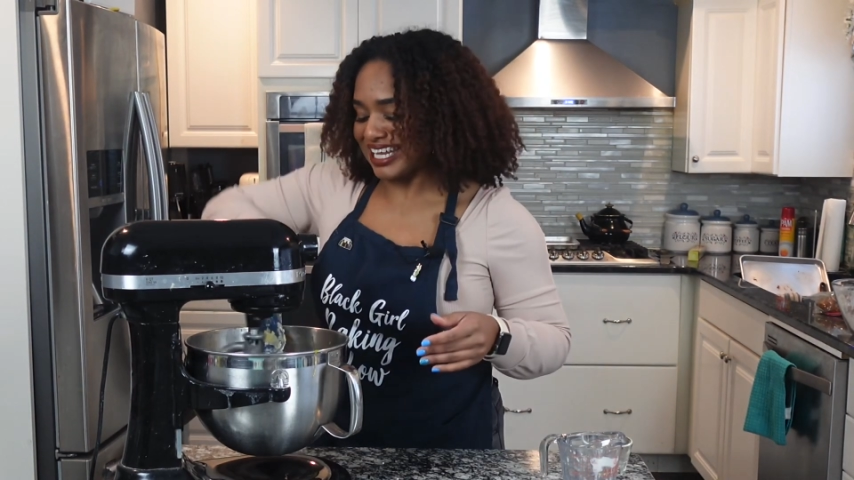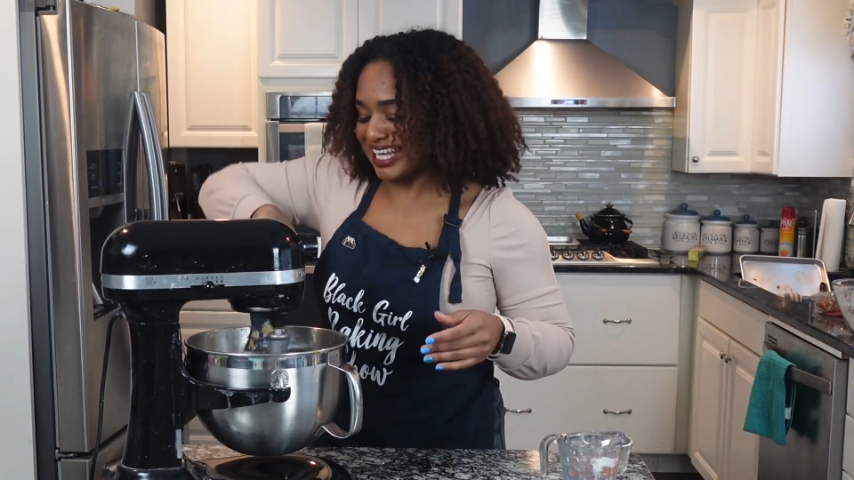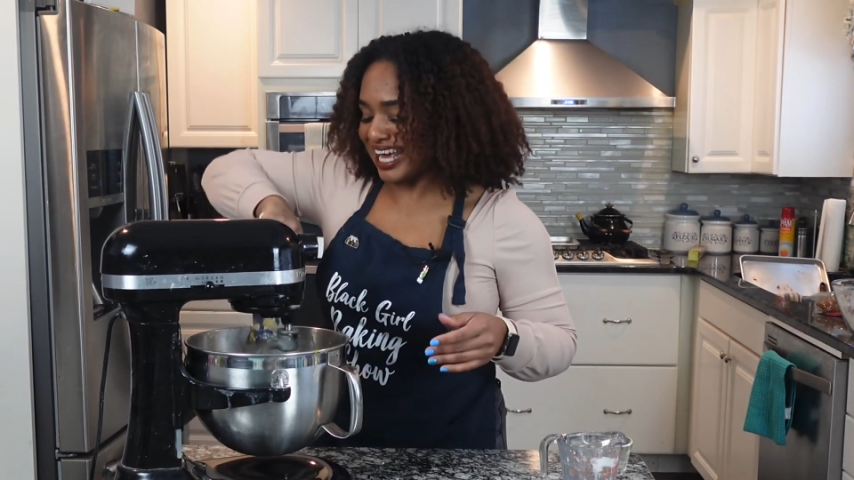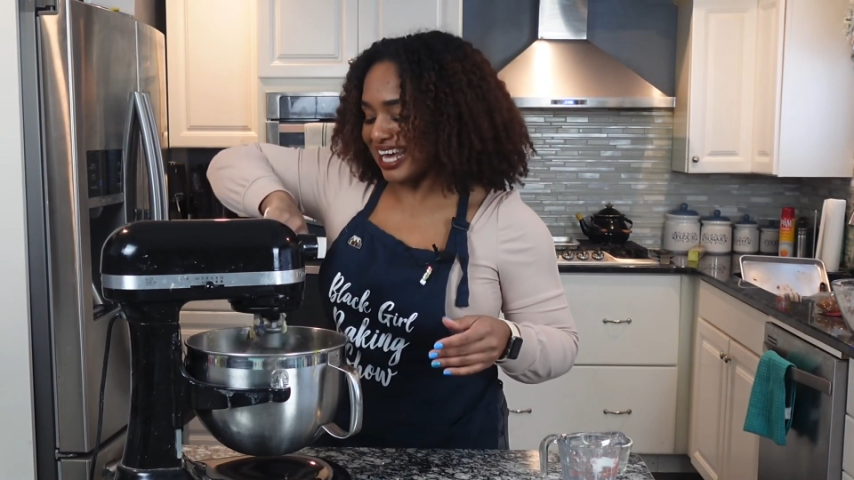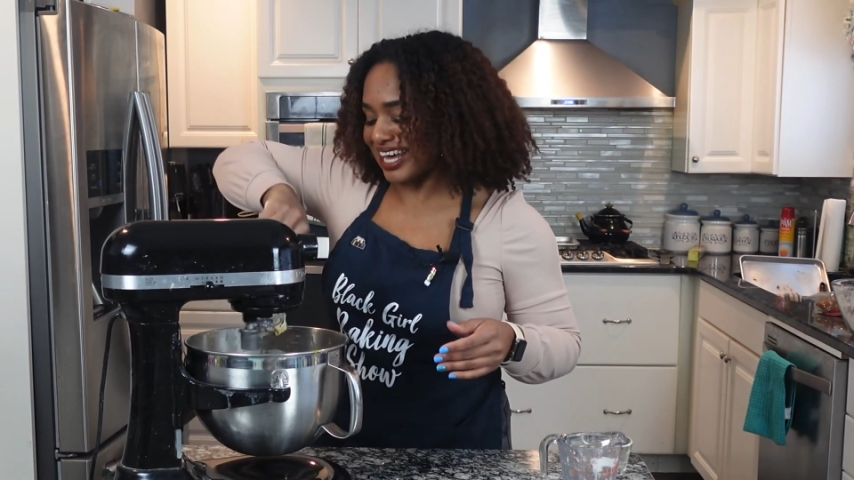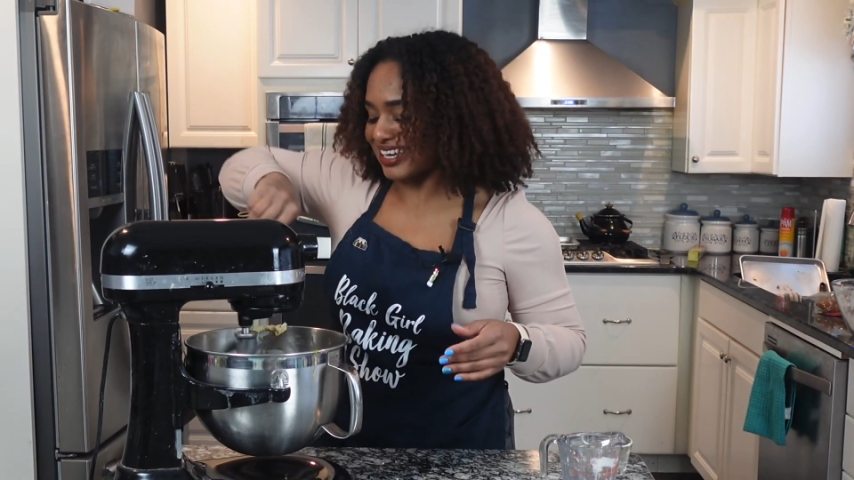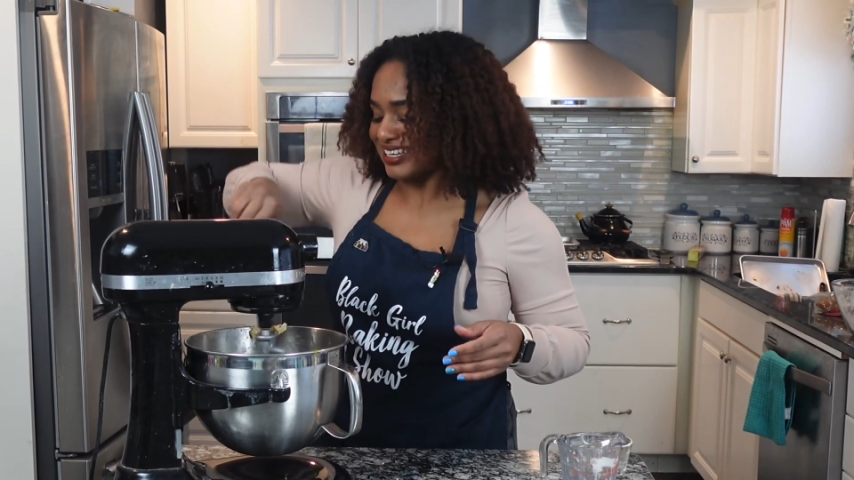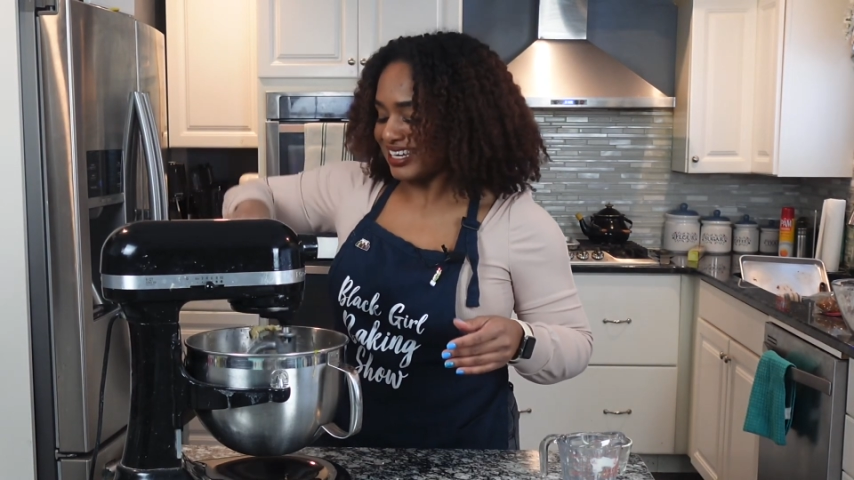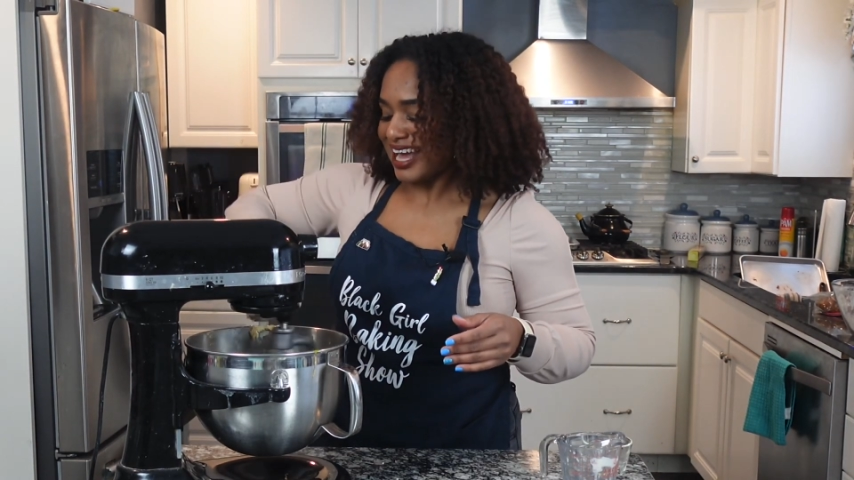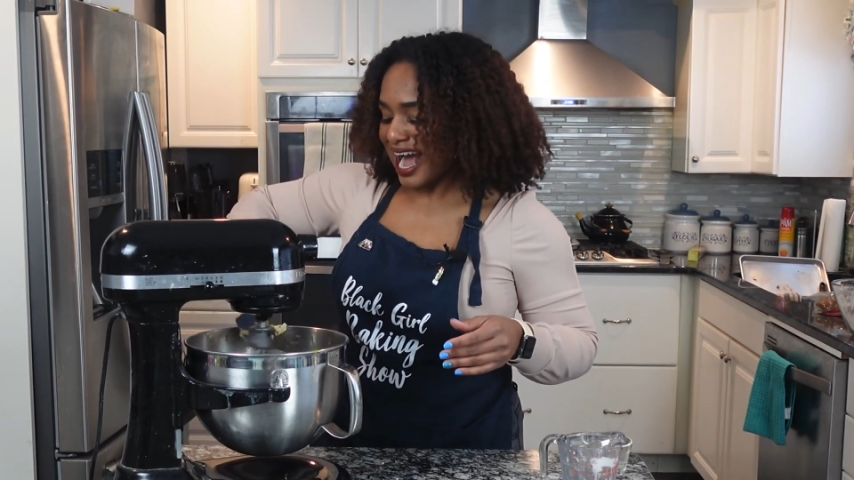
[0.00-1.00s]
Yeah.
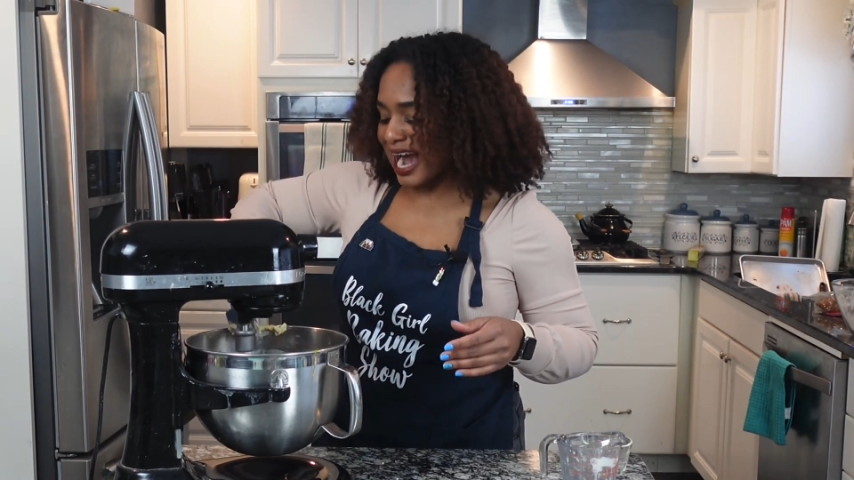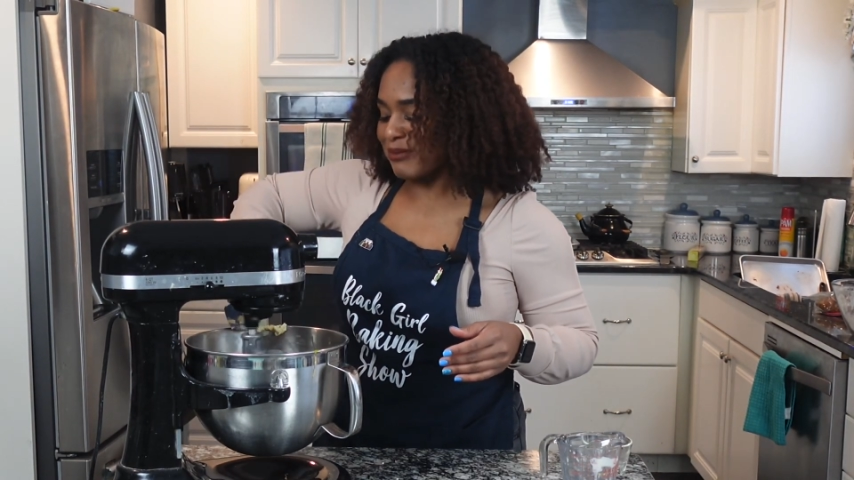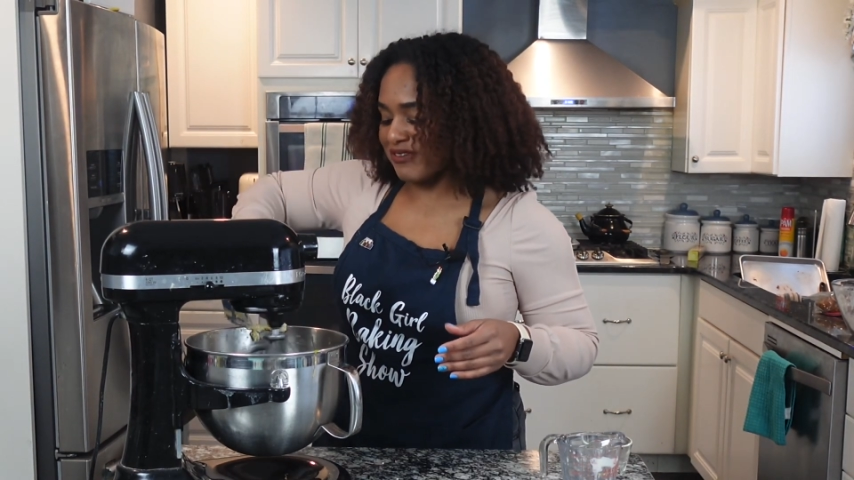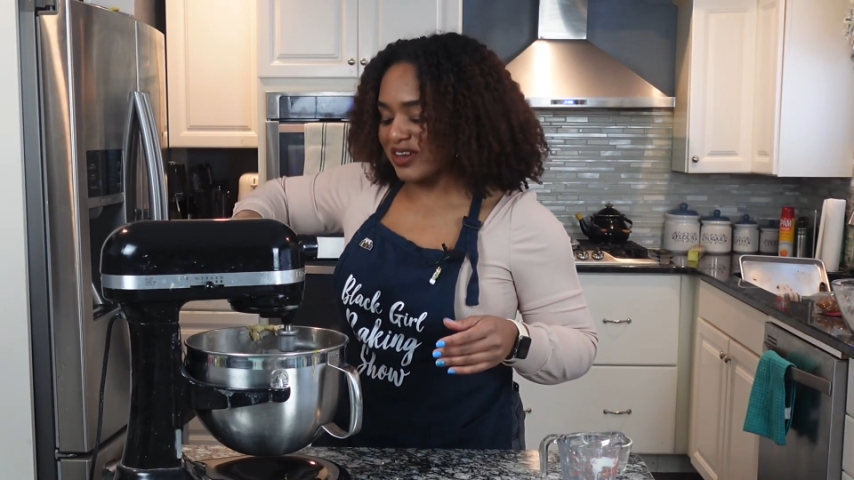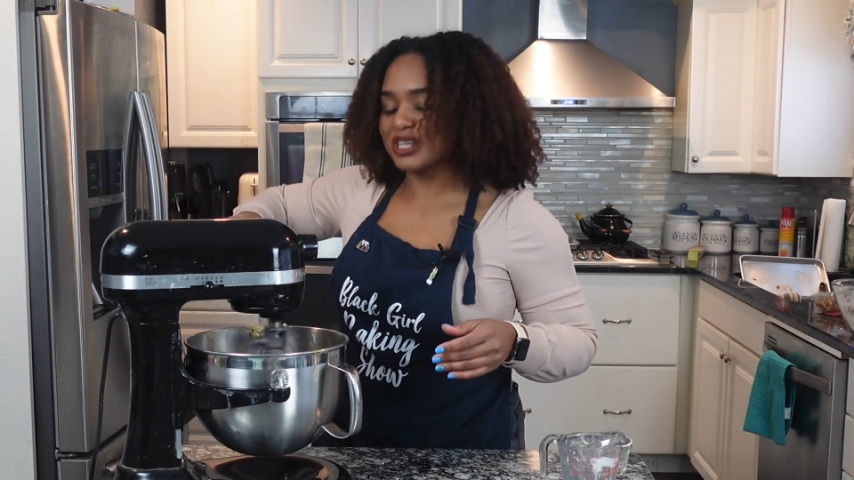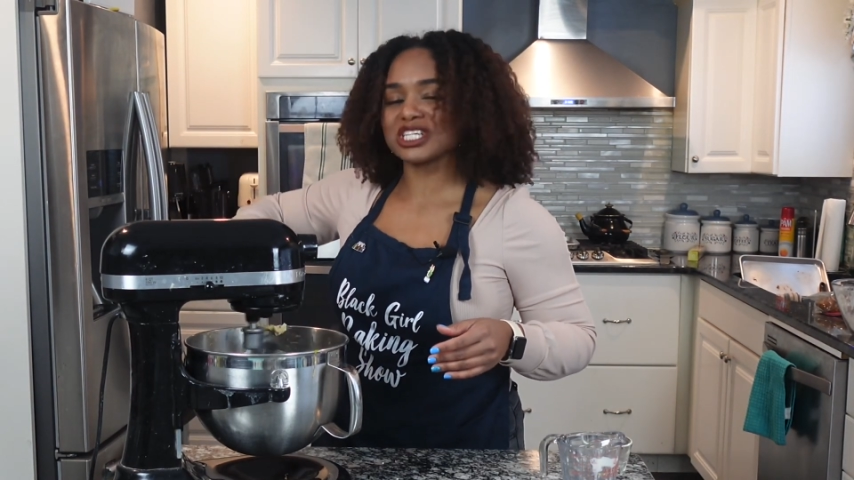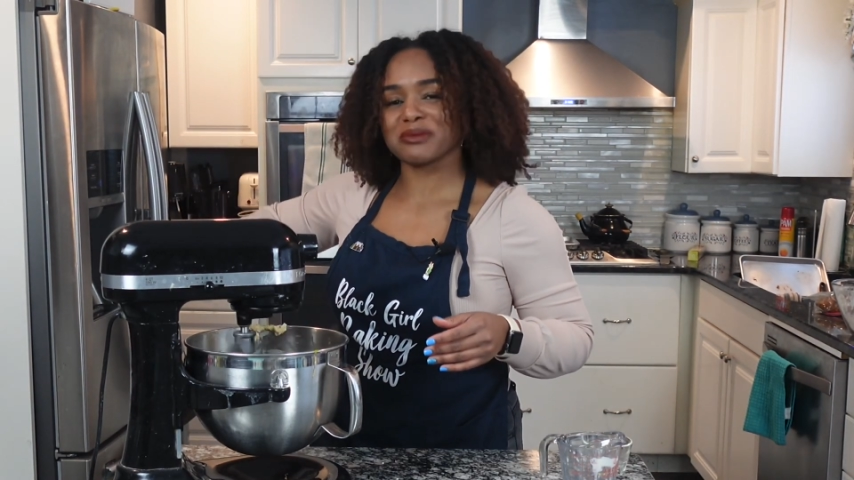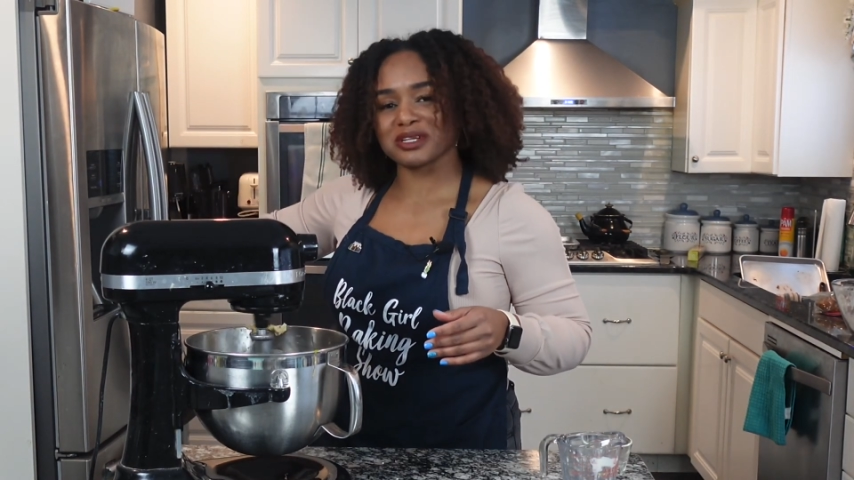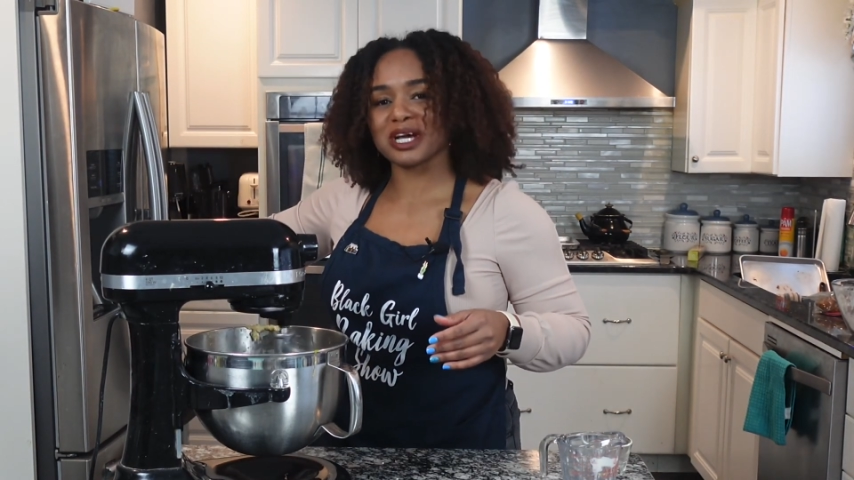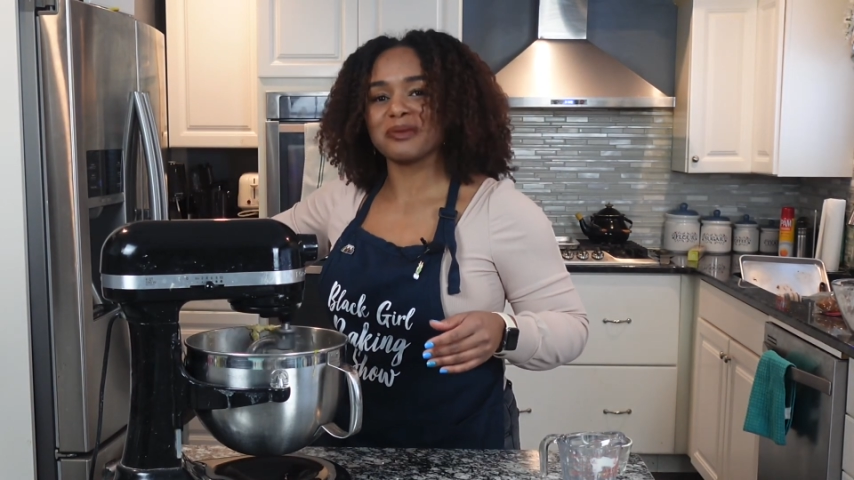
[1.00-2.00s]
I got my finger
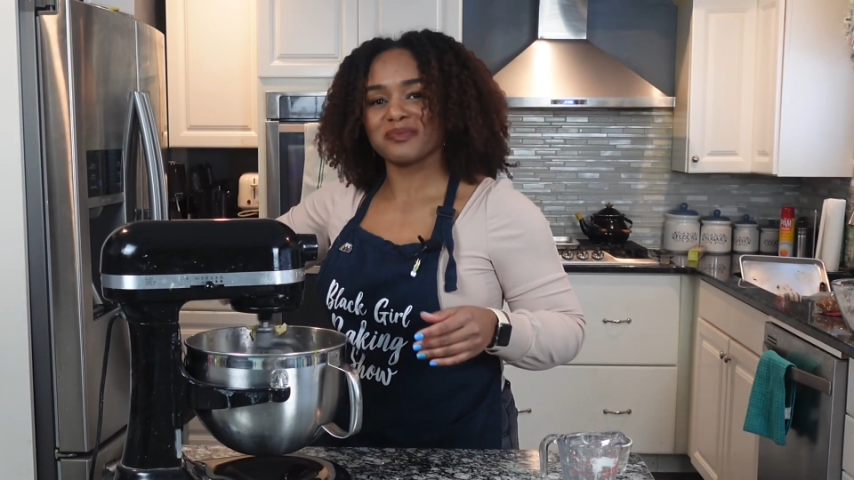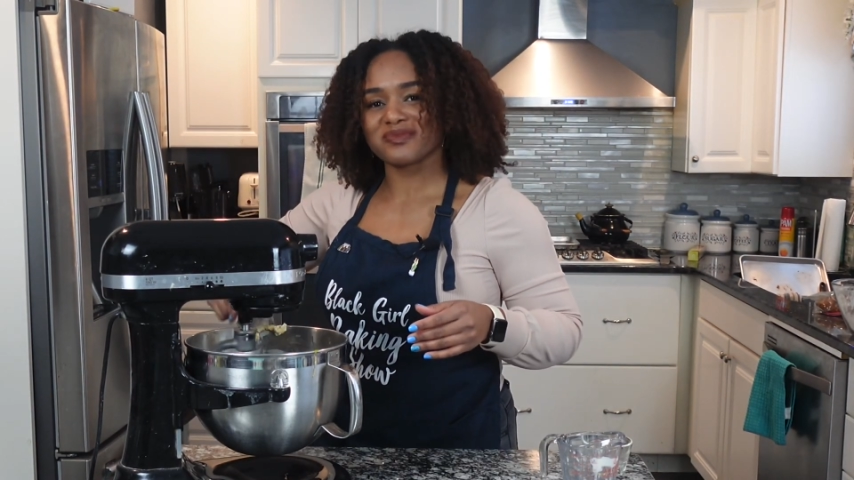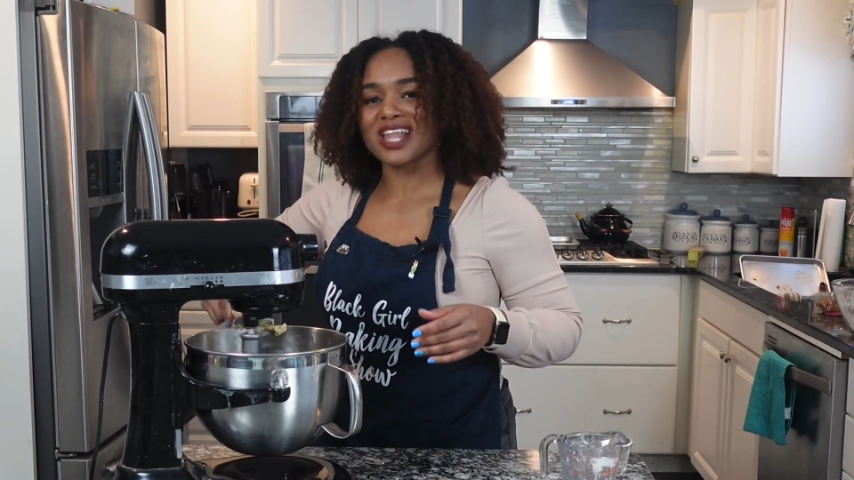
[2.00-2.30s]
jammed up.